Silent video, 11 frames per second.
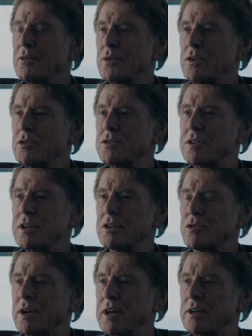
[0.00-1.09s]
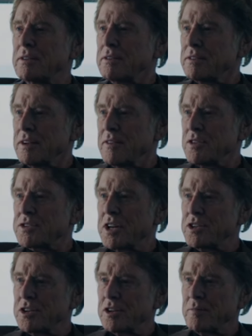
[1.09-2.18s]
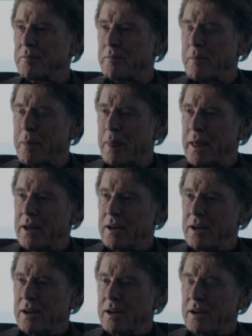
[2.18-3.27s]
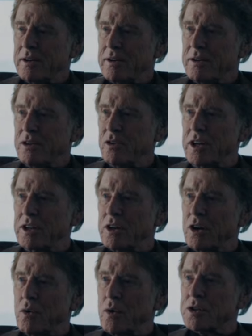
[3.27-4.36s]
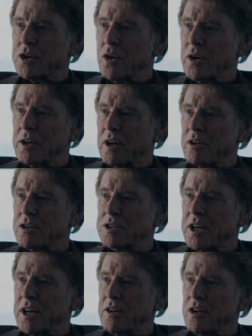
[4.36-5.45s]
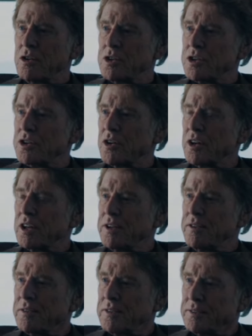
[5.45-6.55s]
When you see a train leave the station, do you need to know where it's going to understand that you just saw it leave?